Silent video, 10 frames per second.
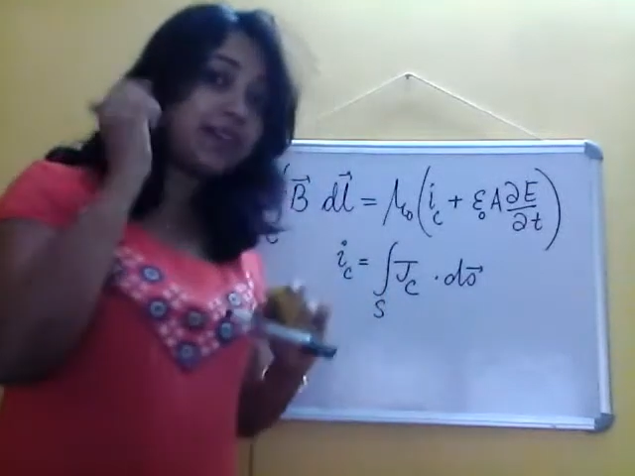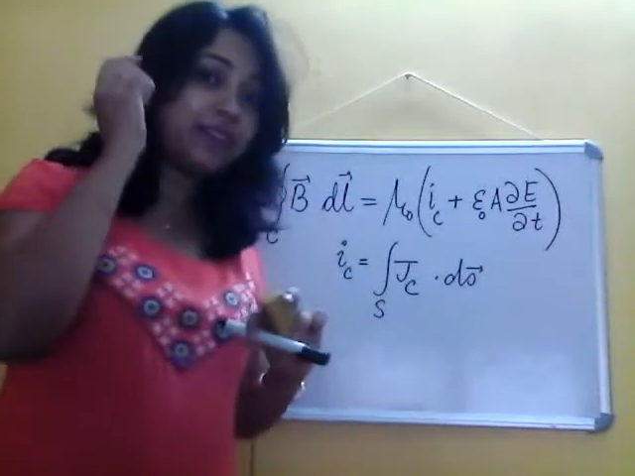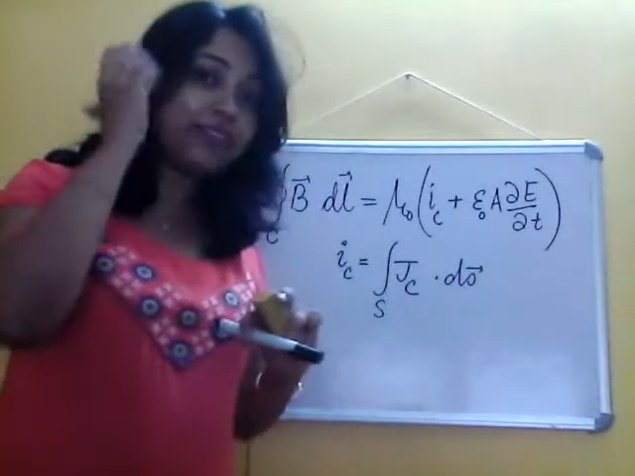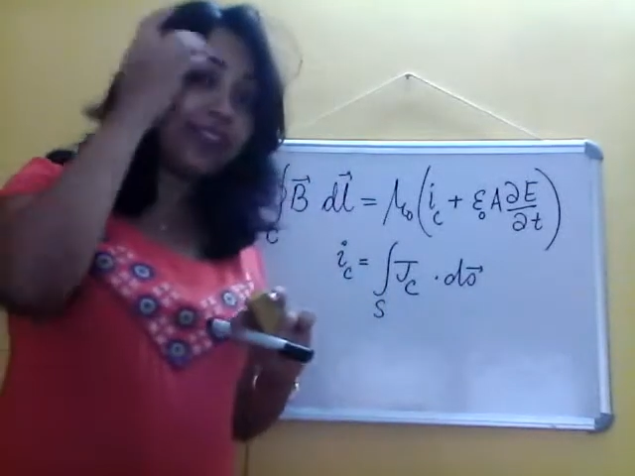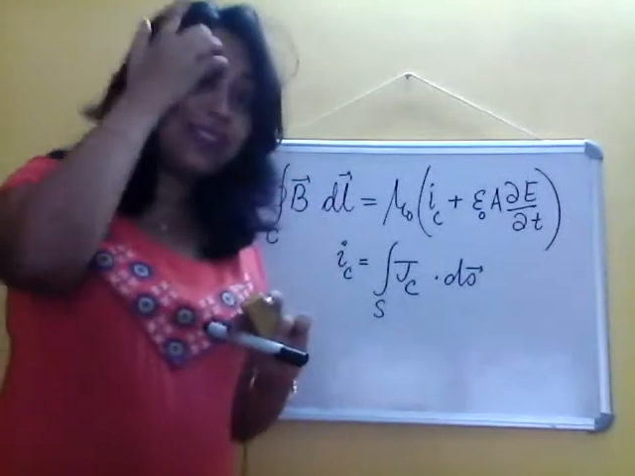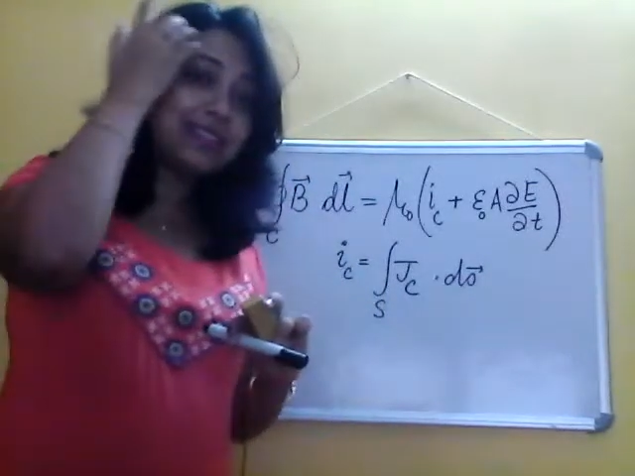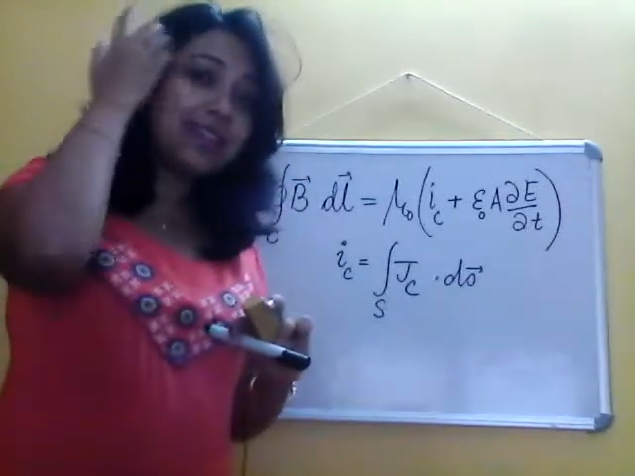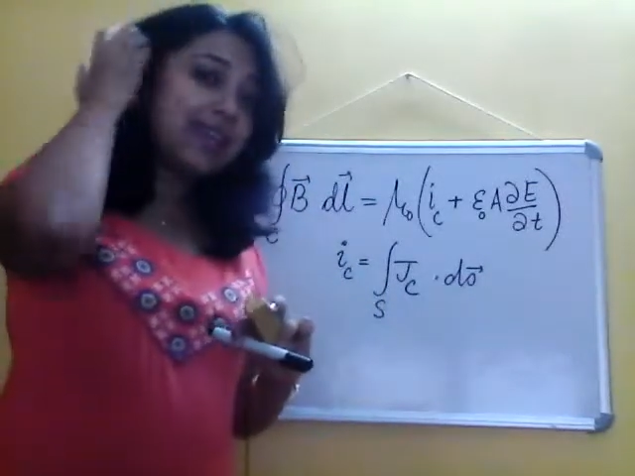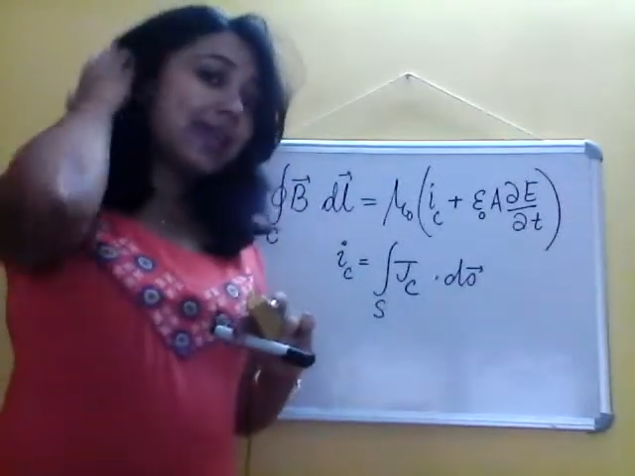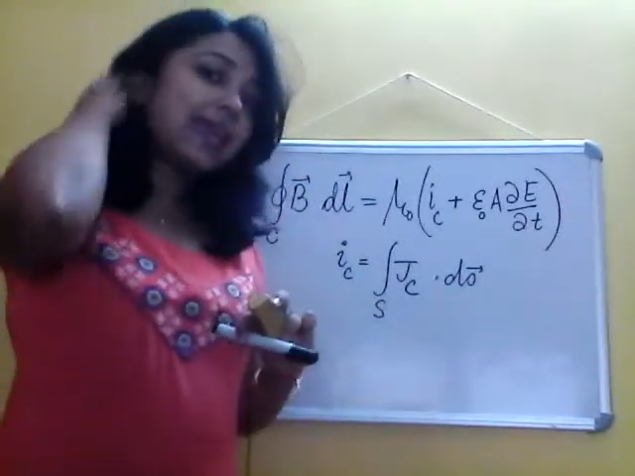surface
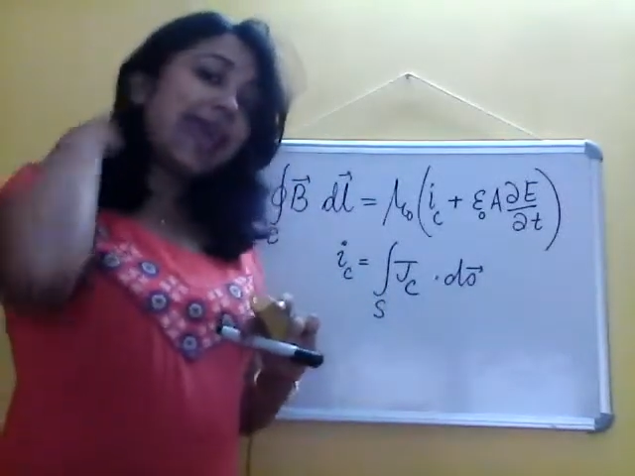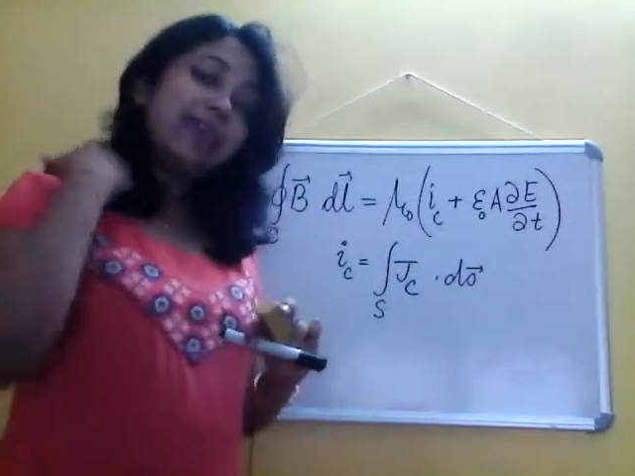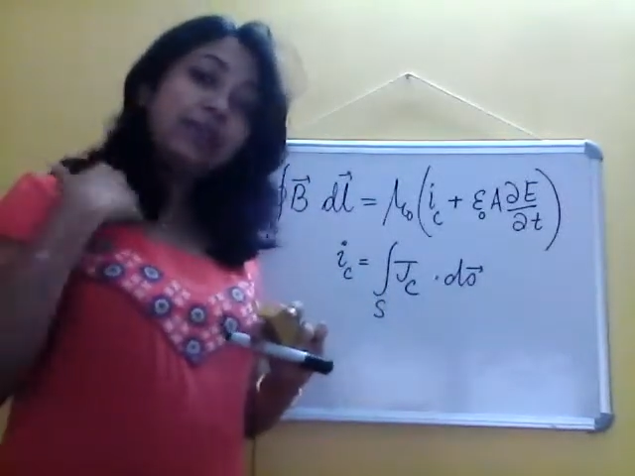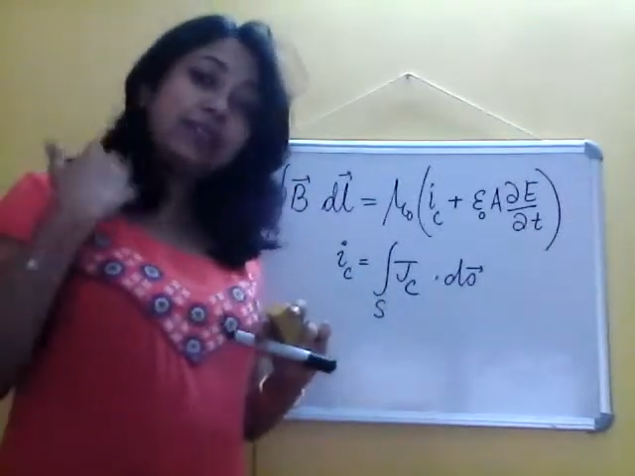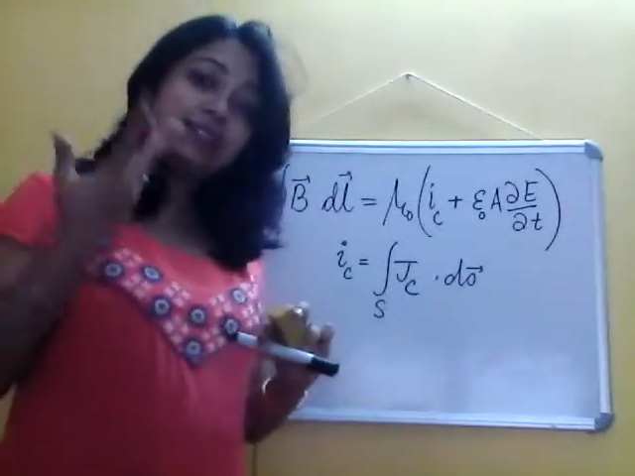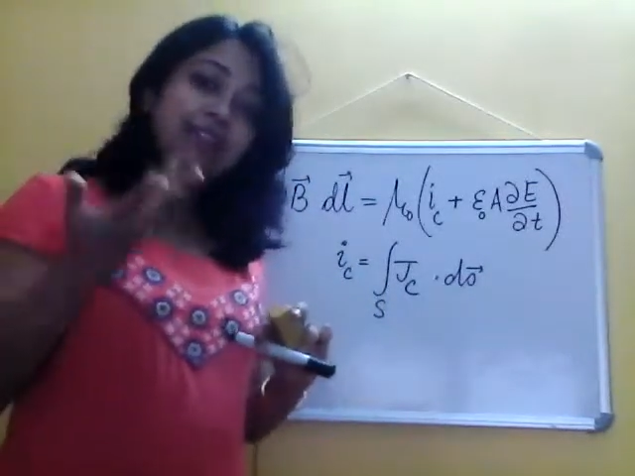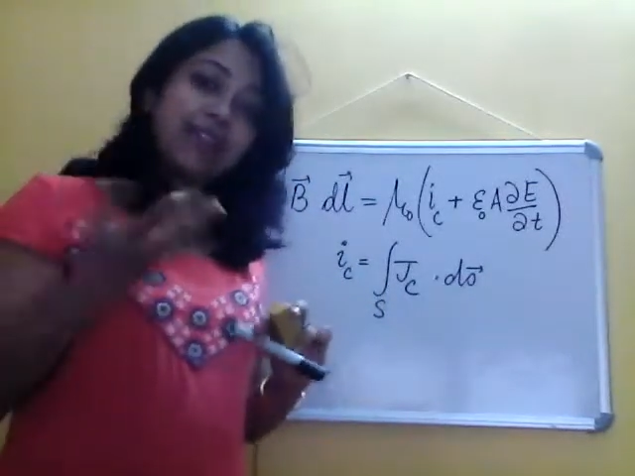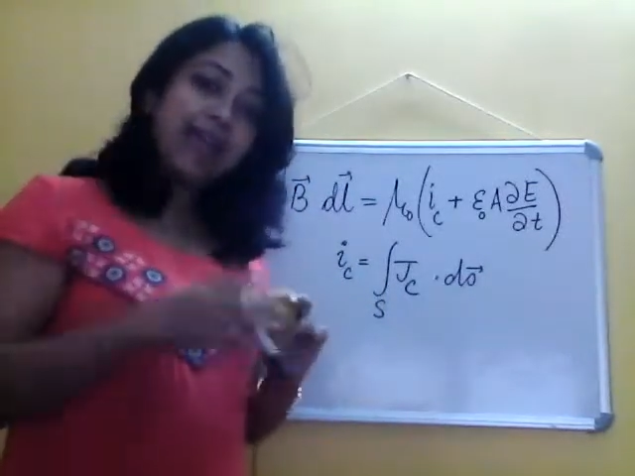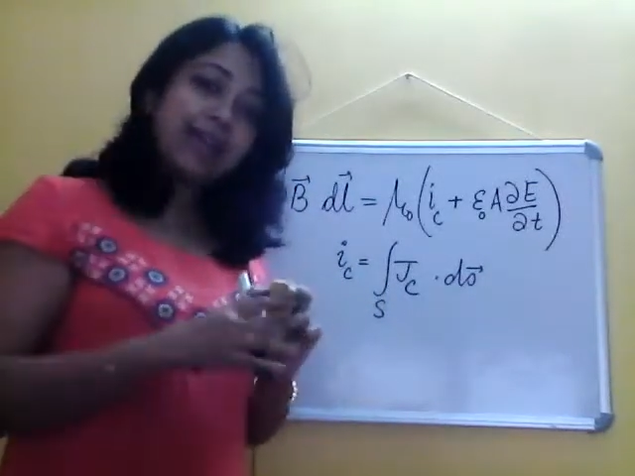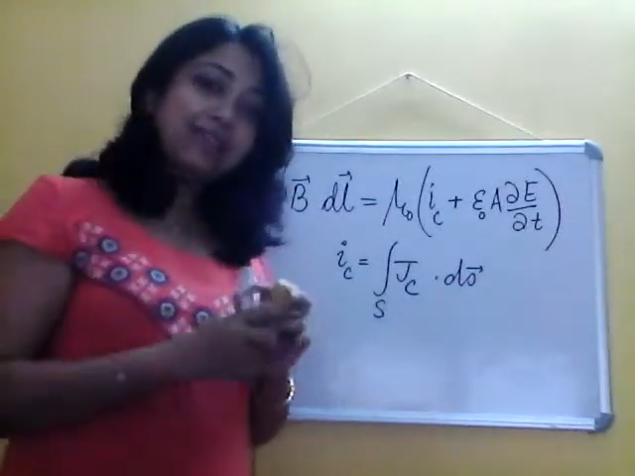can be
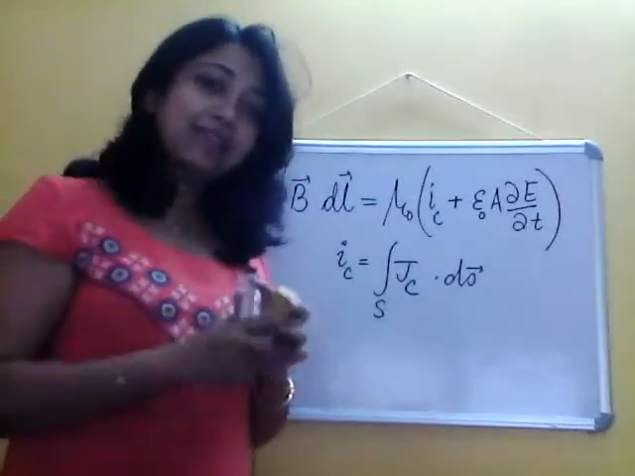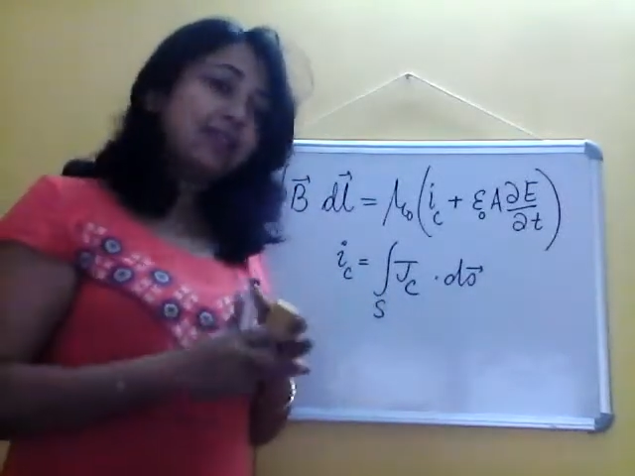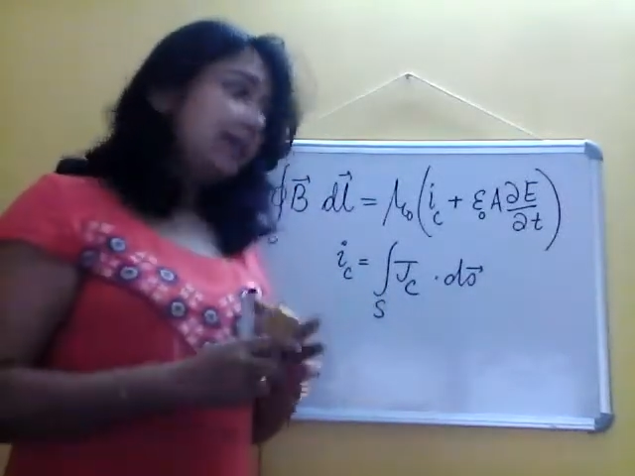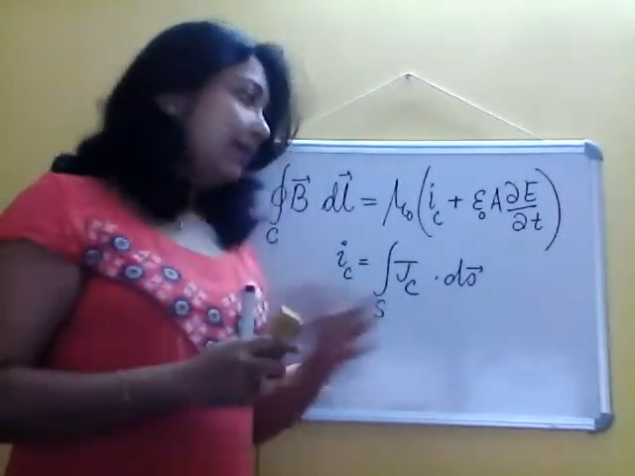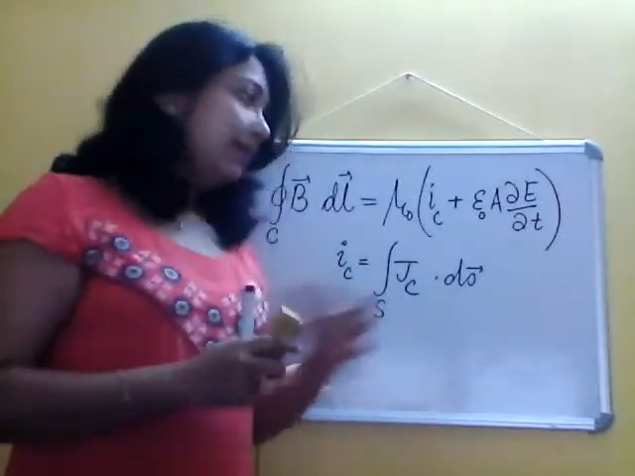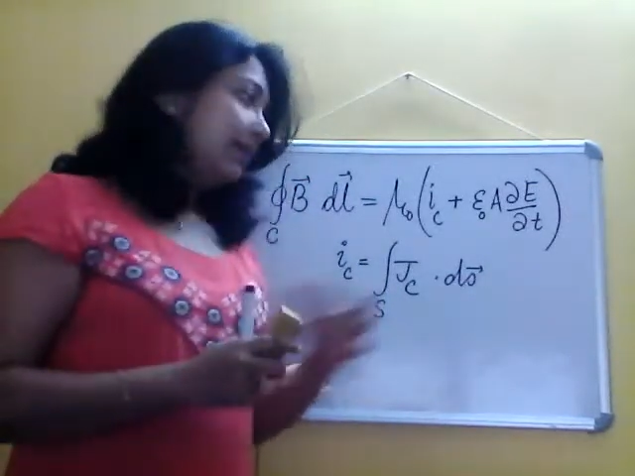written as